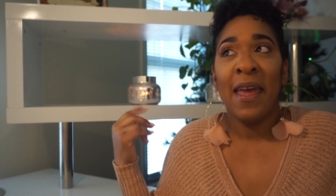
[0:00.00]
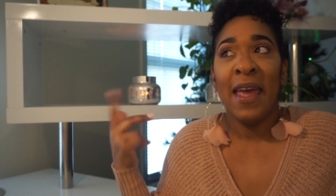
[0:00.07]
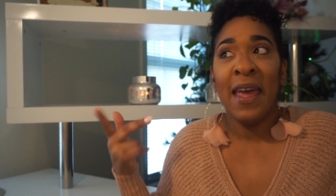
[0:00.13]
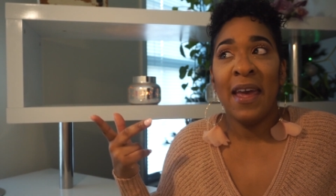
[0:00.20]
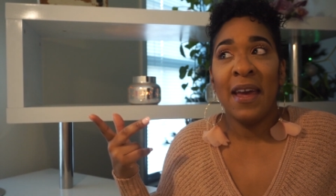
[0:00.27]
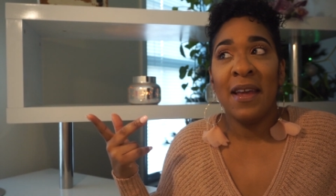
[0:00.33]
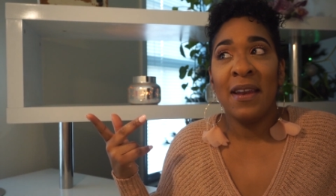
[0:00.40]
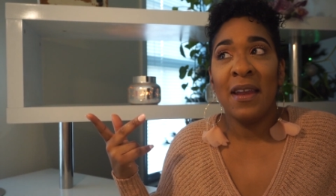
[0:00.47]

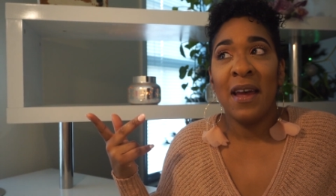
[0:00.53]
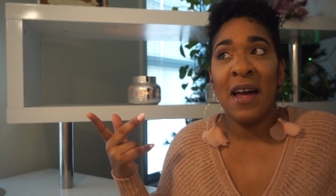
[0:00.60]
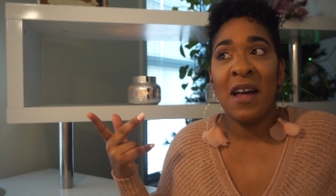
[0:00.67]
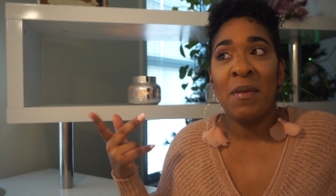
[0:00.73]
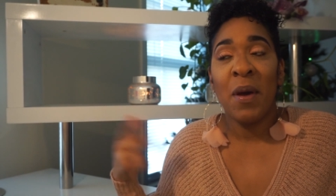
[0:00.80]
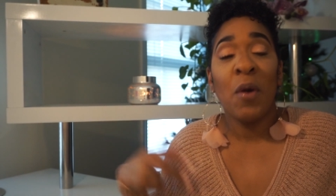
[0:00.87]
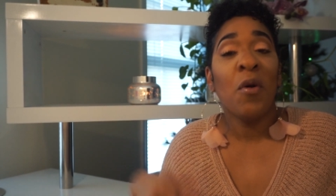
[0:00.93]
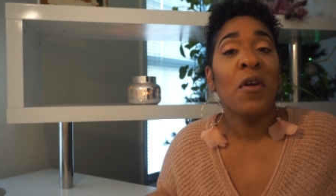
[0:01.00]
And
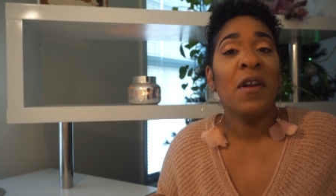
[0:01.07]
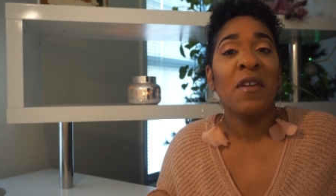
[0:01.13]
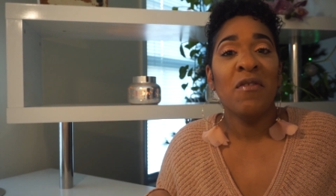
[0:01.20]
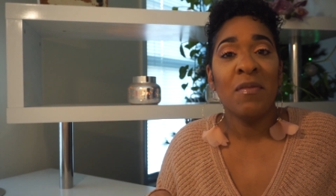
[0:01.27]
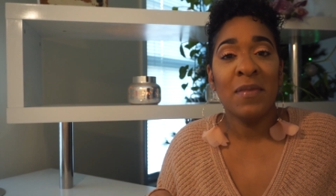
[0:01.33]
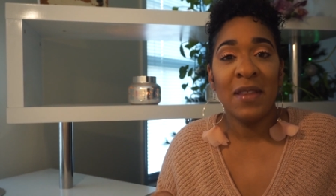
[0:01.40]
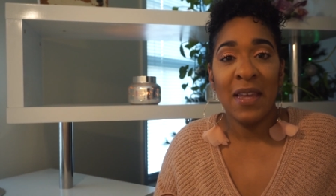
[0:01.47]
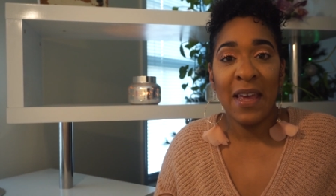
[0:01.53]
I ordered it
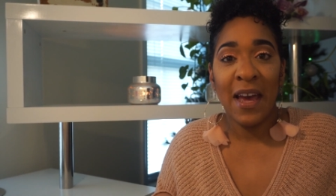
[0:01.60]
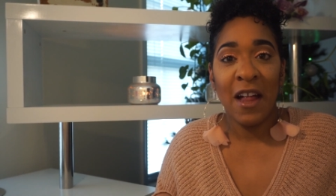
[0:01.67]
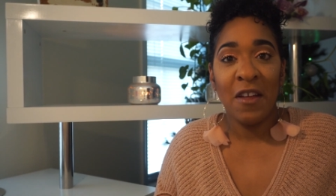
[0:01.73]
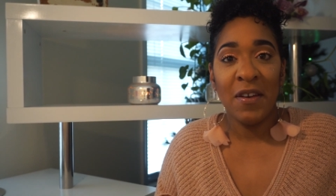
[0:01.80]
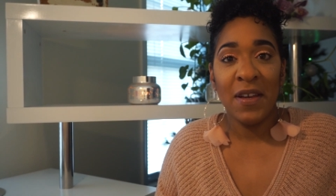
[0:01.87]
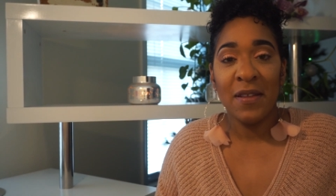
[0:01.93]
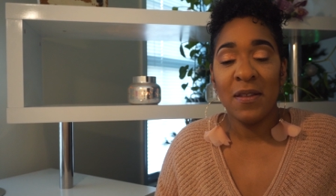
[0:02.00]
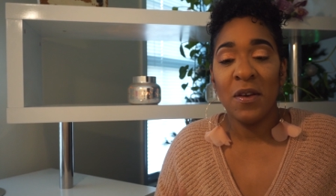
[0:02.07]
from Z
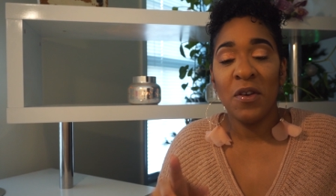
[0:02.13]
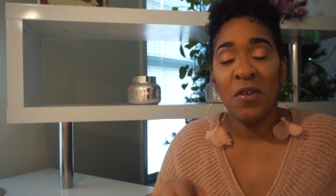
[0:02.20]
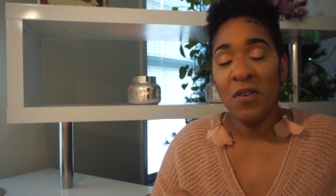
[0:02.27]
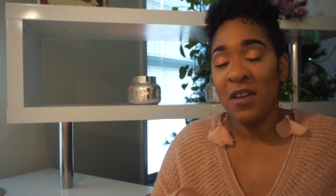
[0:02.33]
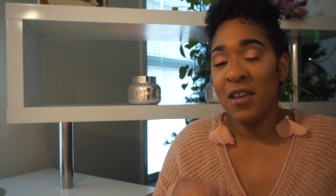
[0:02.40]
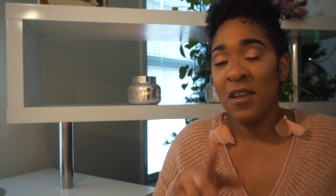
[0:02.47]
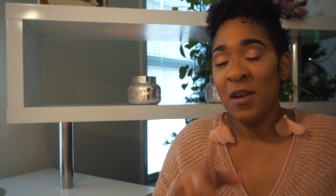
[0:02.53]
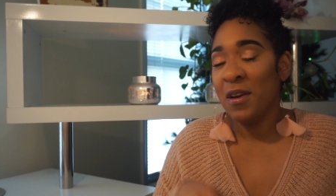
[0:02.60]
Gallery. So you
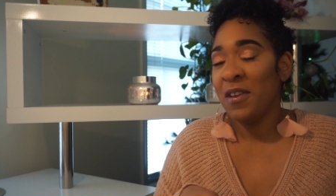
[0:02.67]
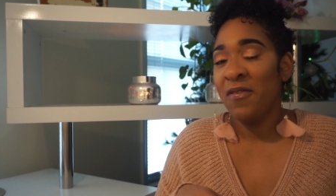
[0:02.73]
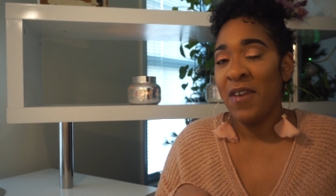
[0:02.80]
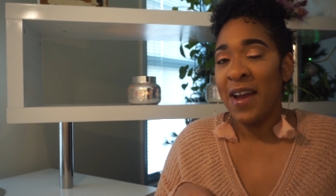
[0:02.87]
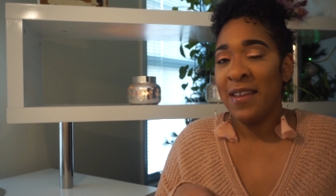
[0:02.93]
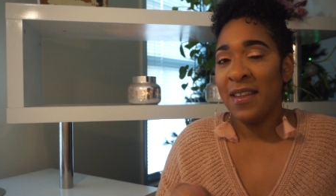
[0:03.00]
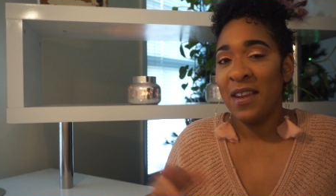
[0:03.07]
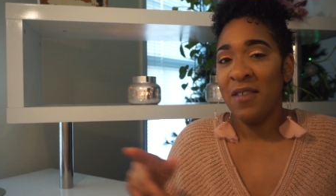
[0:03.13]
could
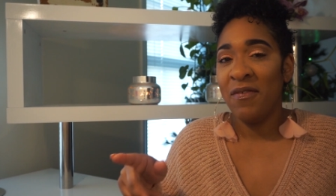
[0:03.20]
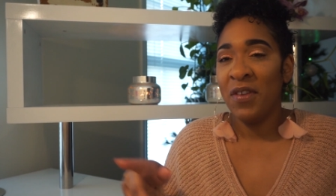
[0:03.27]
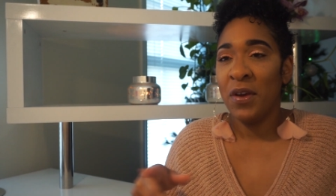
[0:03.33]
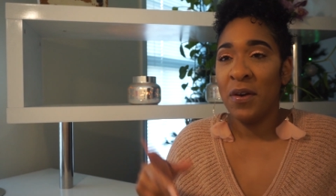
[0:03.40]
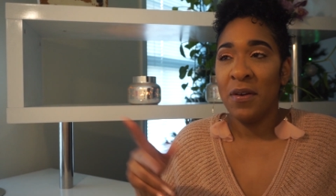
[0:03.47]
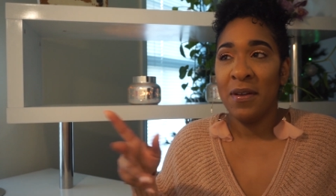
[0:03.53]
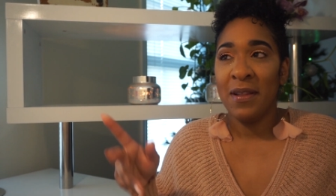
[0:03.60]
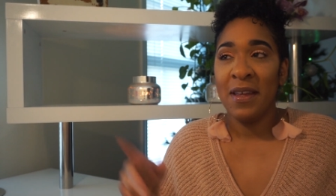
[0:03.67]
find it if
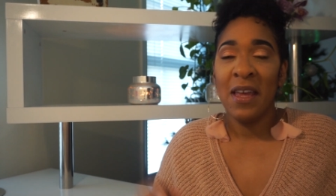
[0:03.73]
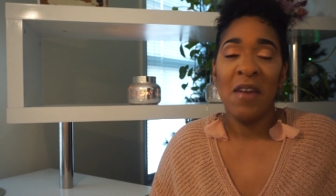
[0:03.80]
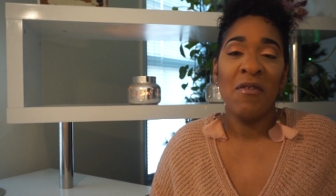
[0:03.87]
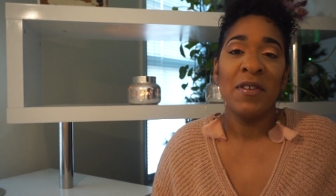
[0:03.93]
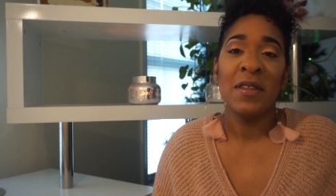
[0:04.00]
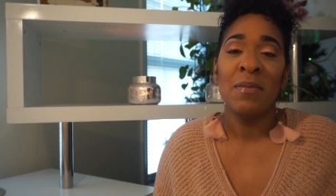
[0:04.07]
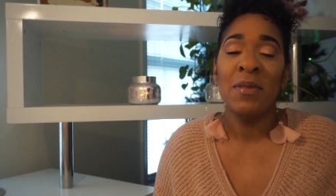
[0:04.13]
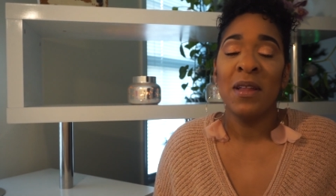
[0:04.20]
you're looking
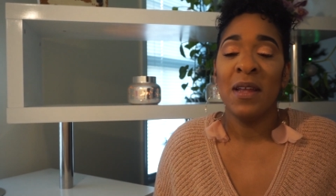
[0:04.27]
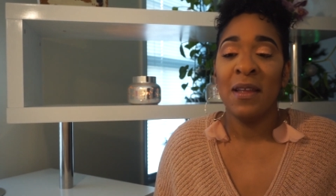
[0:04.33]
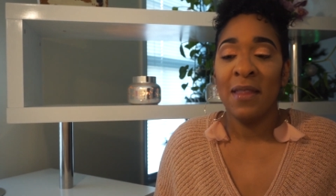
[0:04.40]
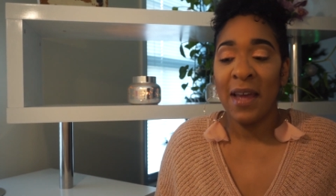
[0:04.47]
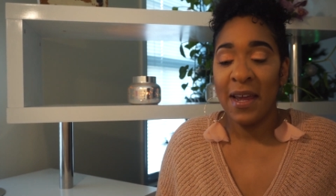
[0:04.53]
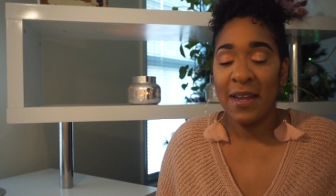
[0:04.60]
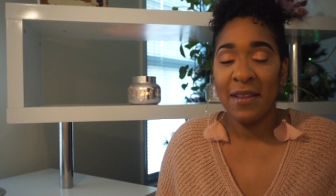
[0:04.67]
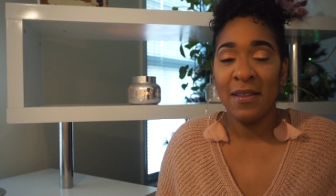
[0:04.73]
for something like
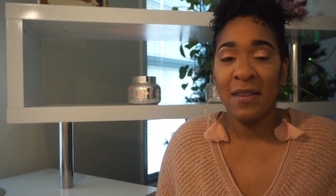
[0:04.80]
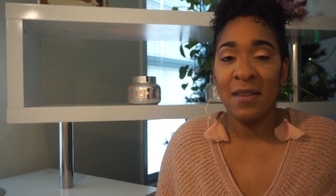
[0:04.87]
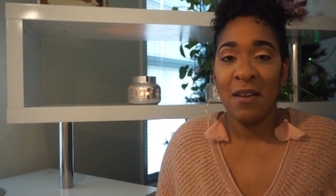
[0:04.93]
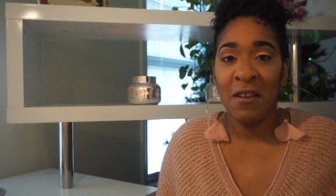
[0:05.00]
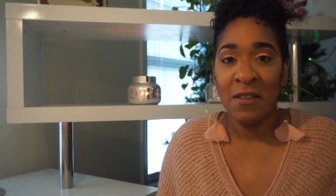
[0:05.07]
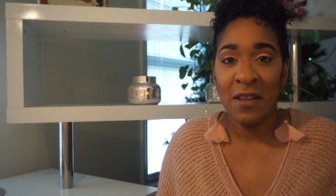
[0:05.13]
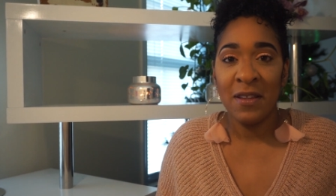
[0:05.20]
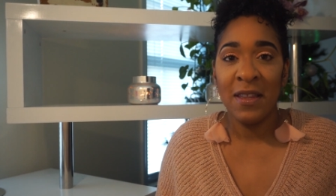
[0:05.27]
that. It's
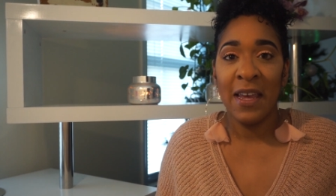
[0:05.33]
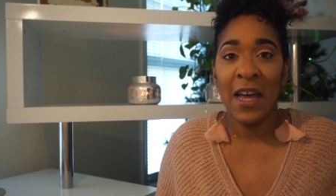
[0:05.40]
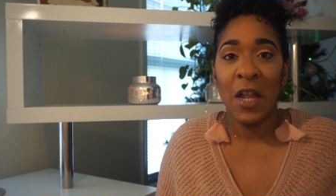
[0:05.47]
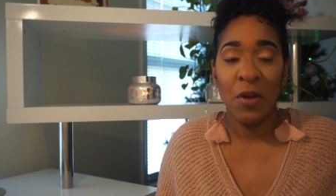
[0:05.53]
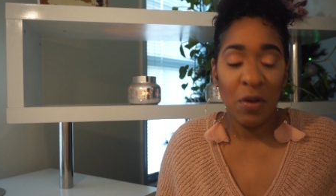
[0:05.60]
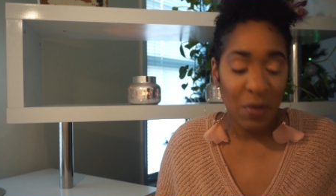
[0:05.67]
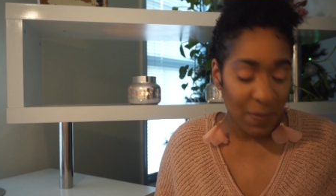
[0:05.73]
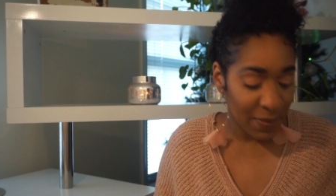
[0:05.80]
on the Z
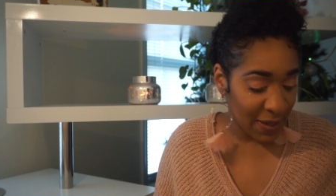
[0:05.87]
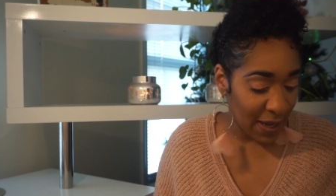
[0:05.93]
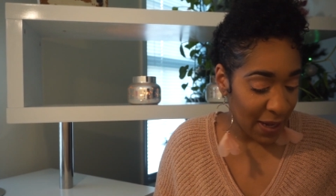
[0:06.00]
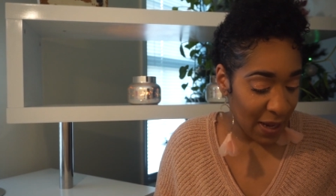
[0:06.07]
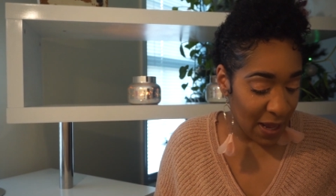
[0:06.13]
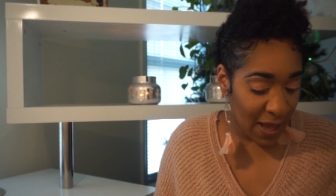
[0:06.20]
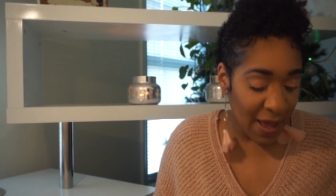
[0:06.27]
Gallery website.